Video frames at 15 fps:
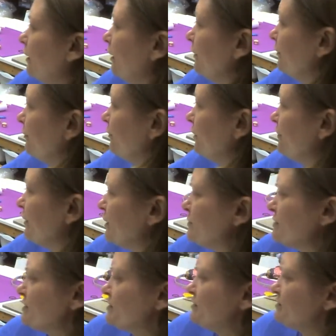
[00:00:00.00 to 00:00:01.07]
I don't know. I think it
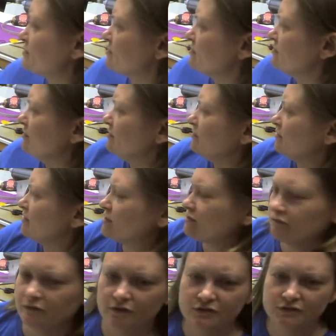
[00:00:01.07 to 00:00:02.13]
was his
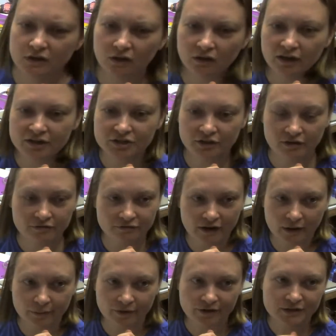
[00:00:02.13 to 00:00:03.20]
first collection of
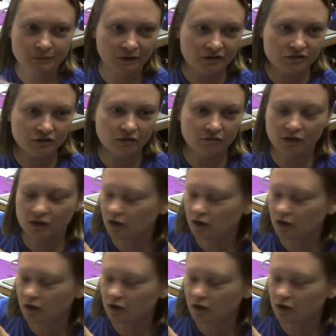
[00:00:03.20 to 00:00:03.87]
fabrics, but I just love the